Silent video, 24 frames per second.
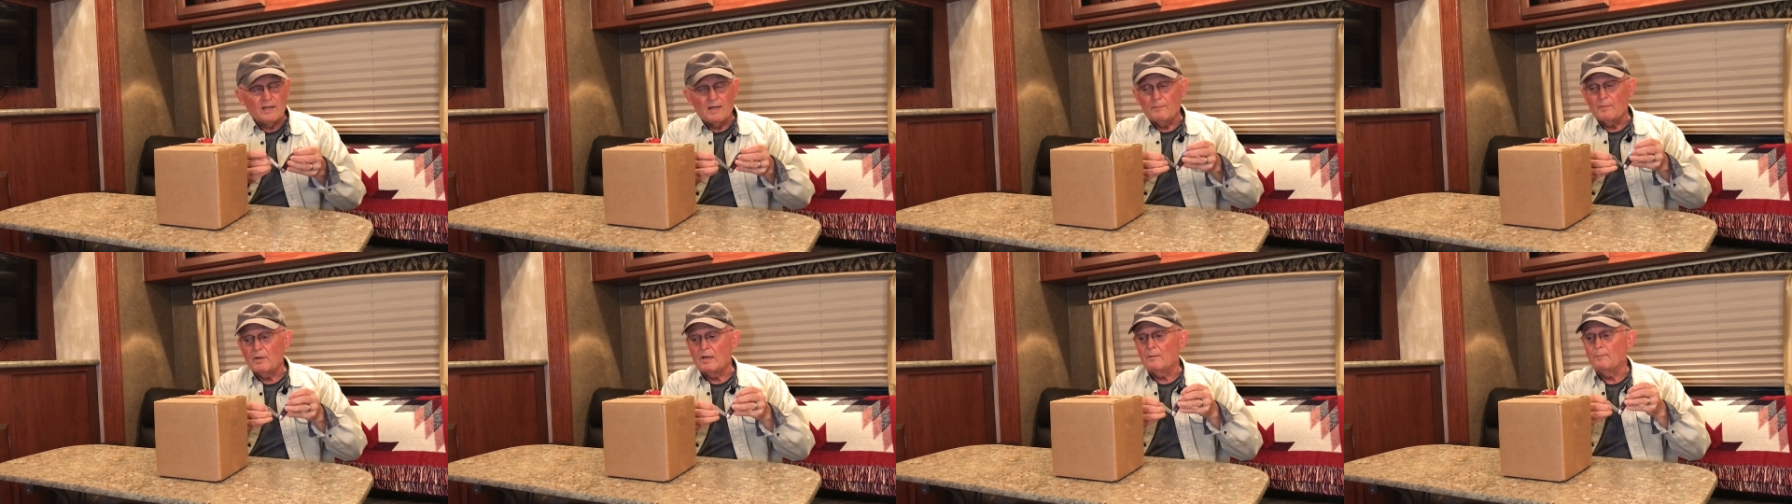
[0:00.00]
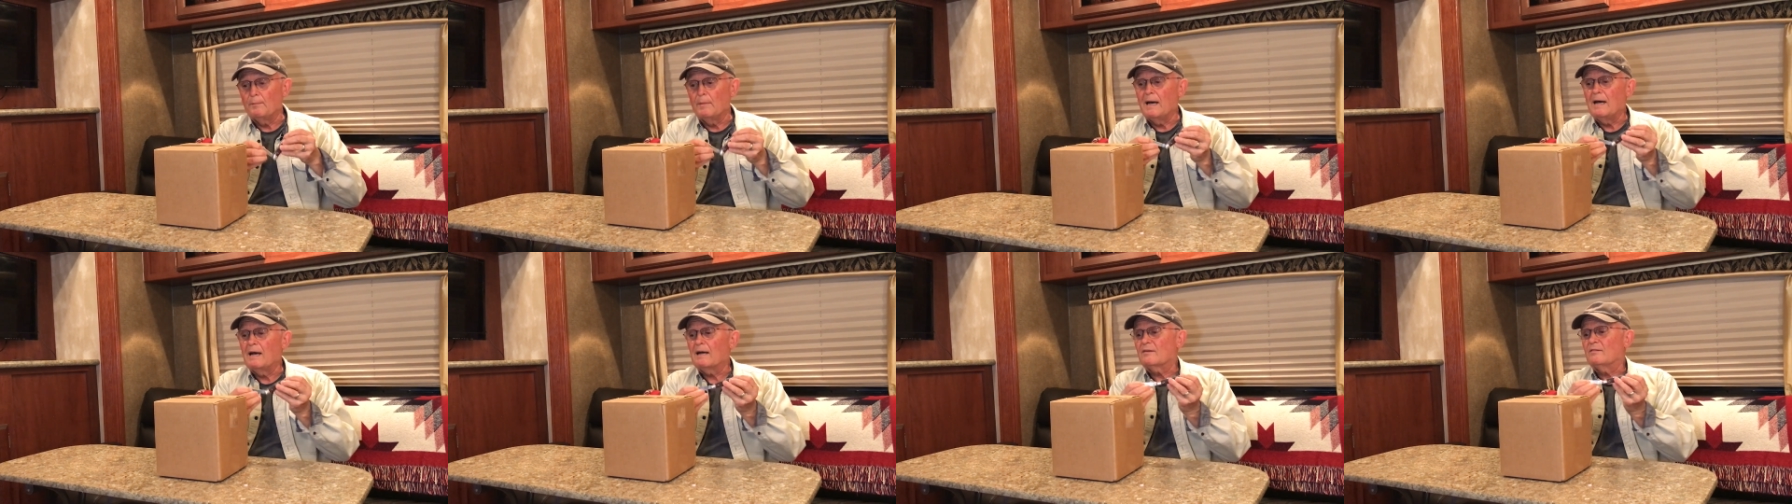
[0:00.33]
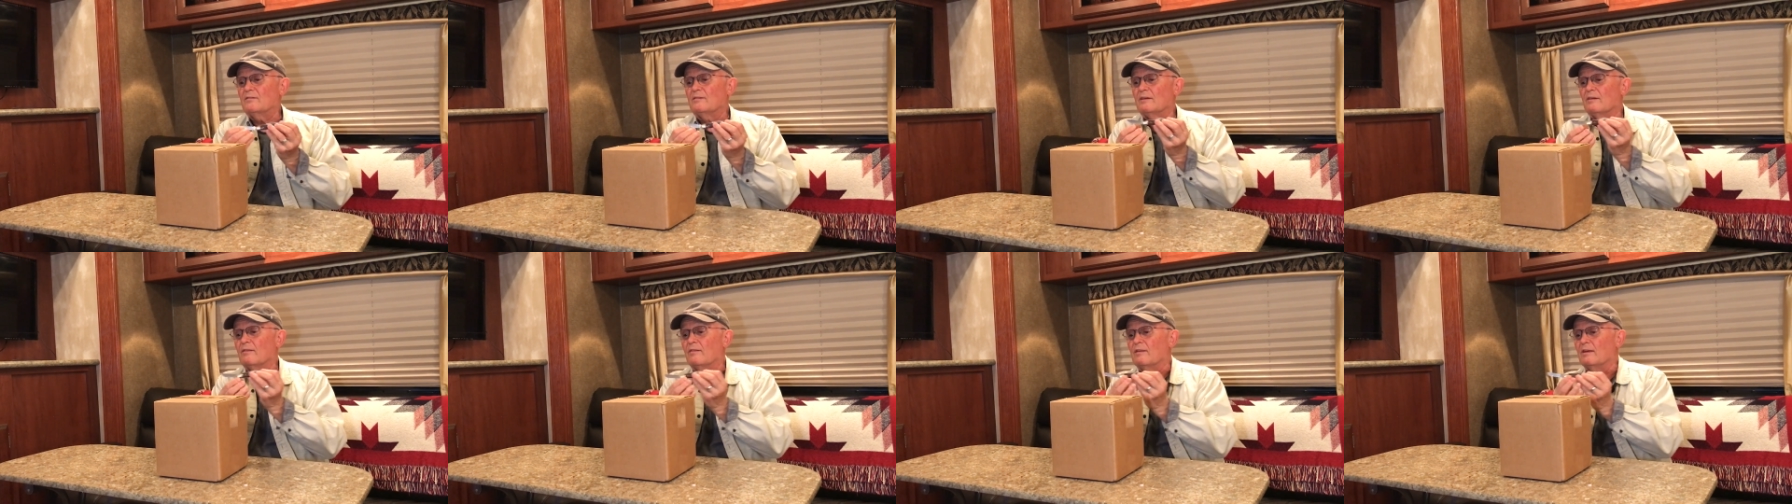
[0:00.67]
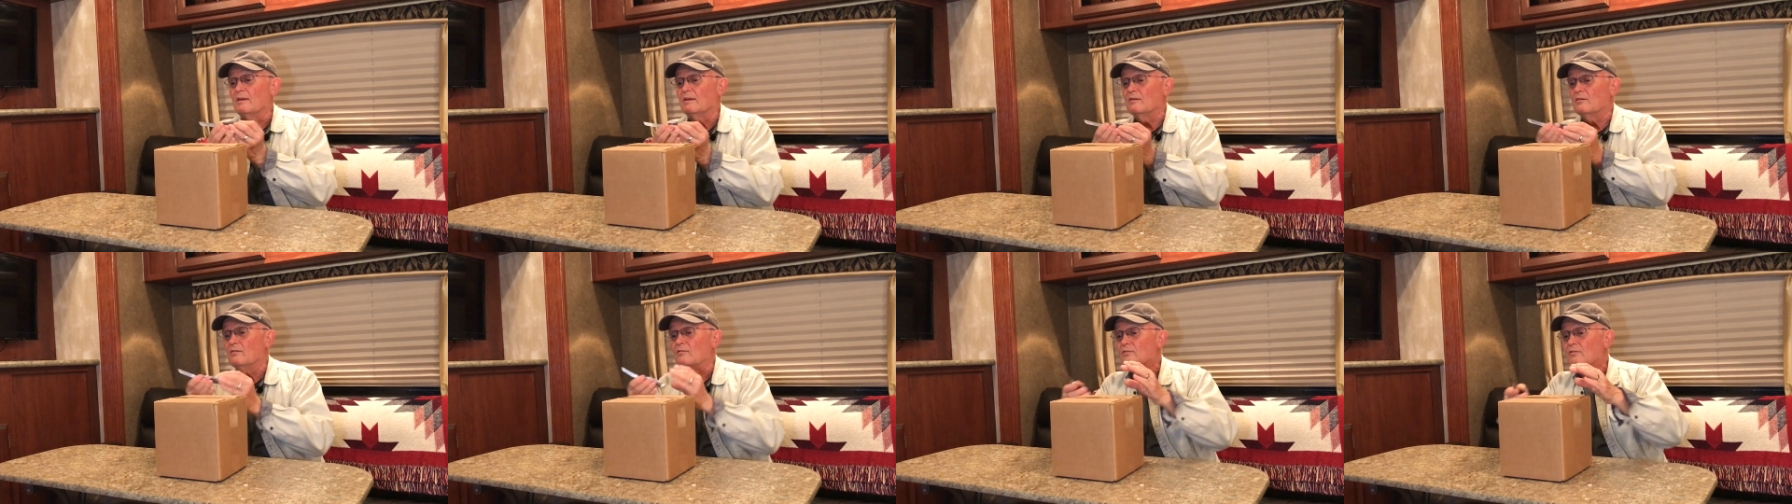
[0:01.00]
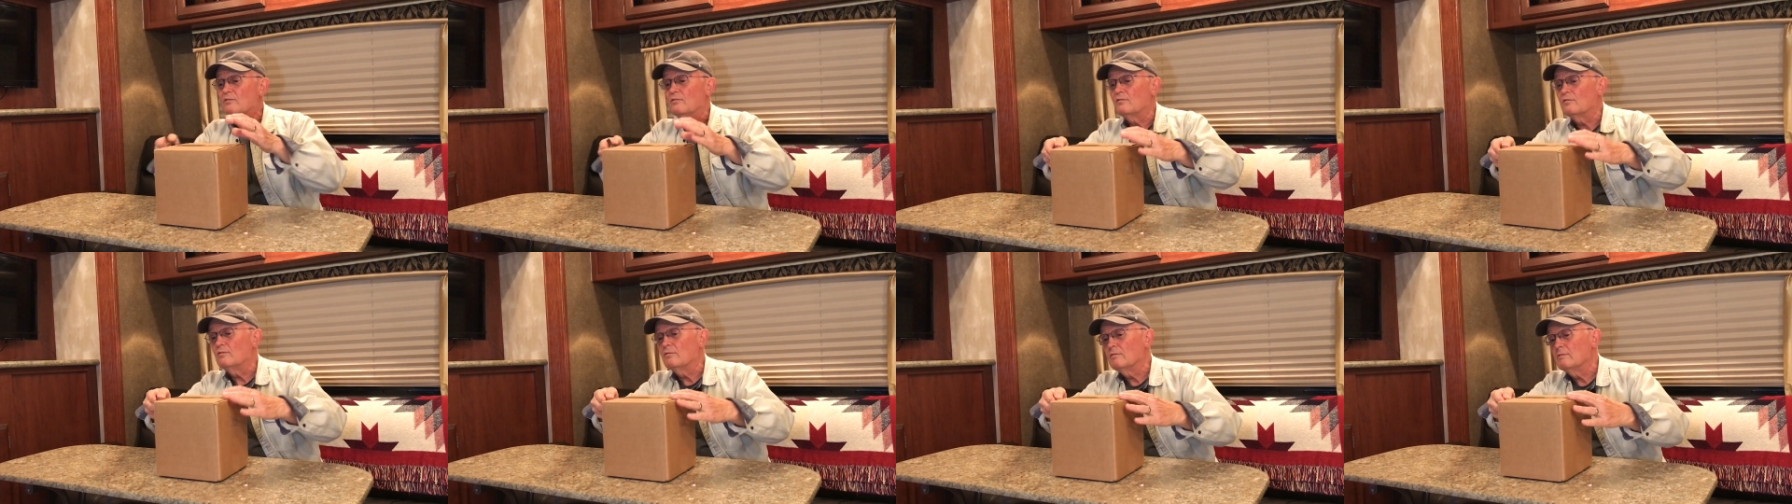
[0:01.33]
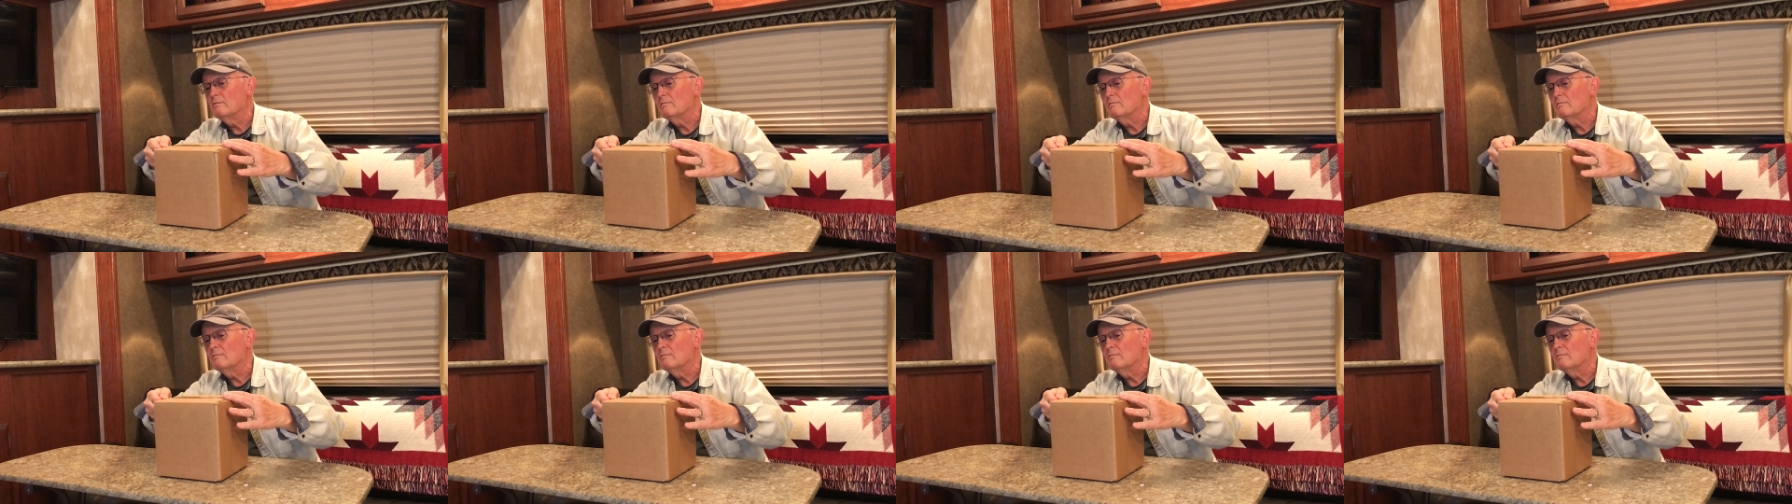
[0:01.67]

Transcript: I'm unboxing this